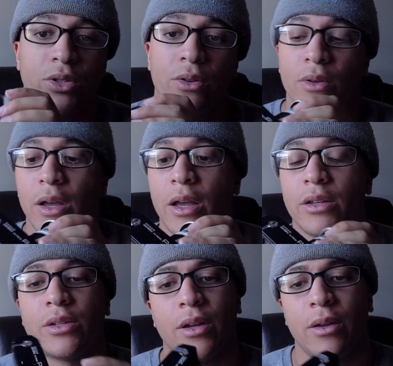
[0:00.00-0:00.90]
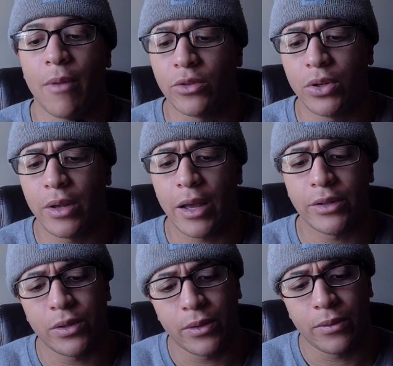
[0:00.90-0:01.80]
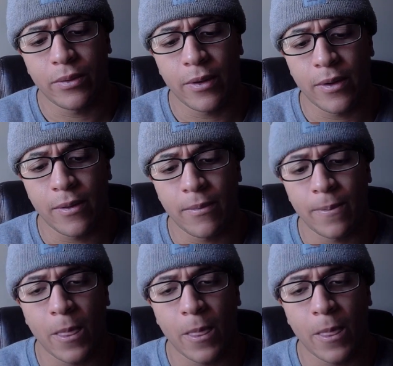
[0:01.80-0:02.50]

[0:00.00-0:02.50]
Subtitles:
you guys, I'll show you guys on a